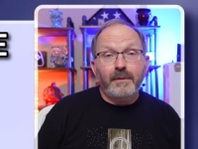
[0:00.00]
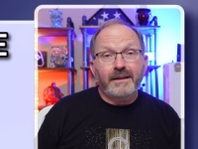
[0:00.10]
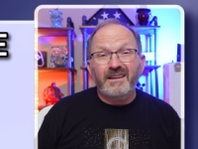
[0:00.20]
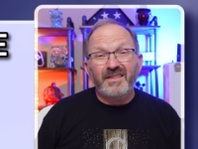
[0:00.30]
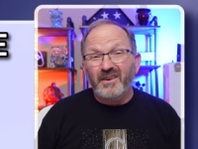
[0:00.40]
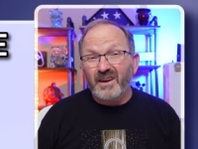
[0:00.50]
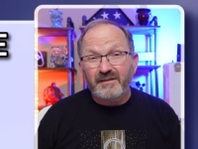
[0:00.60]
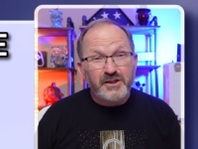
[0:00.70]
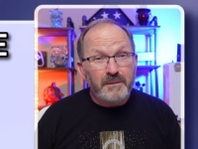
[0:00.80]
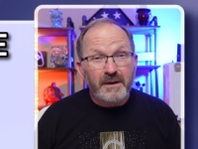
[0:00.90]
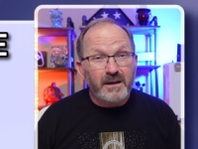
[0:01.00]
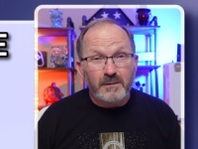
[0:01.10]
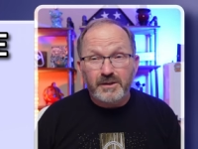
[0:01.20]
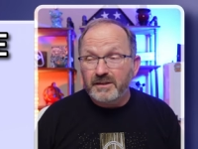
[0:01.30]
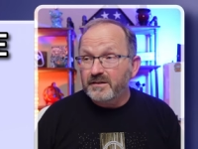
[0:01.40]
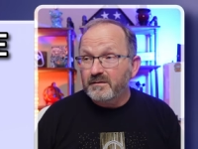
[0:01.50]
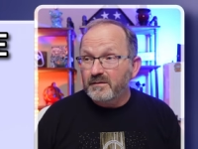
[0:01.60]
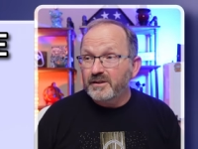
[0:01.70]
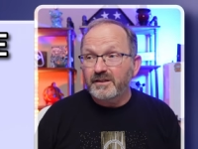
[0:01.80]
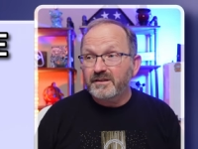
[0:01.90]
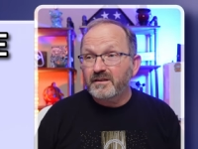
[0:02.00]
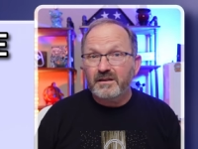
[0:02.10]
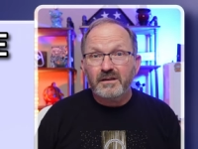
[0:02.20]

but the thought of shipping them just just